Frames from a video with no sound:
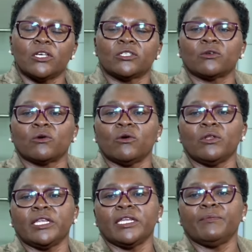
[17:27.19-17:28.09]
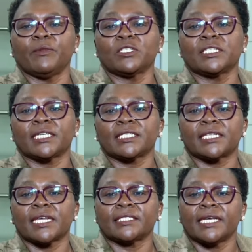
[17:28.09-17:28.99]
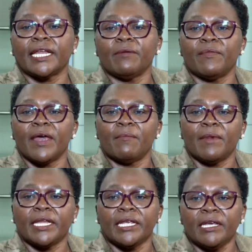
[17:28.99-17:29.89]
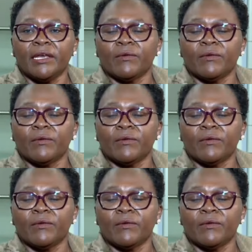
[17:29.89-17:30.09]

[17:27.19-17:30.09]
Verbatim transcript: So all the depositors that had their money